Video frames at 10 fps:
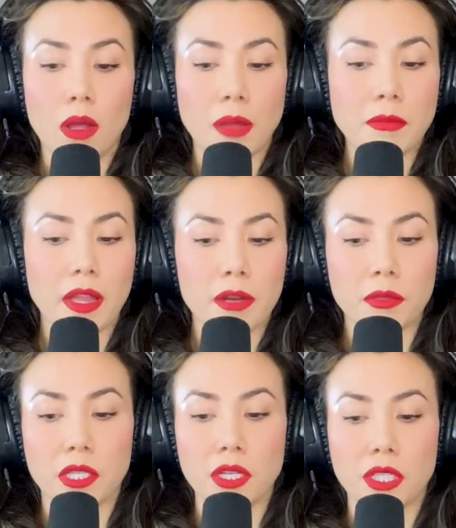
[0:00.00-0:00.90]
Well, I'm glad
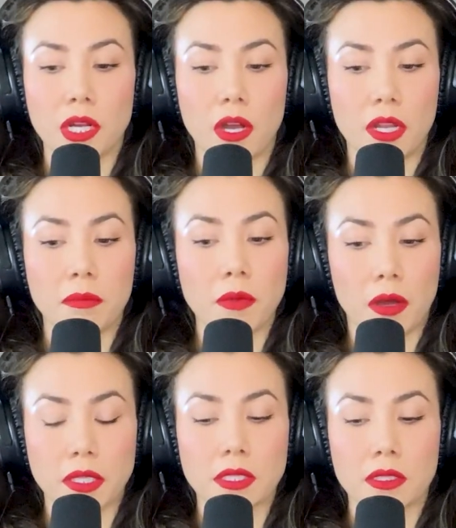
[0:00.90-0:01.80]
we're touching on it,
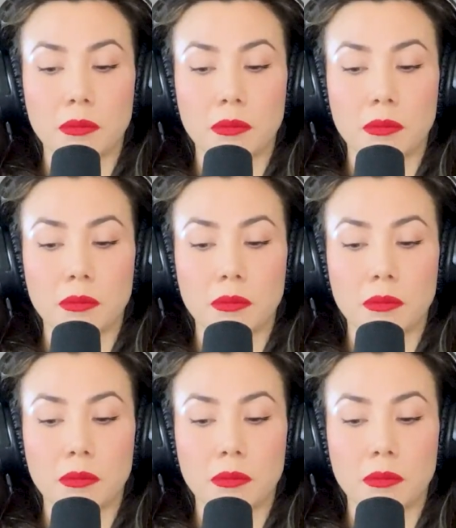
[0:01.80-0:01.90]
honestly,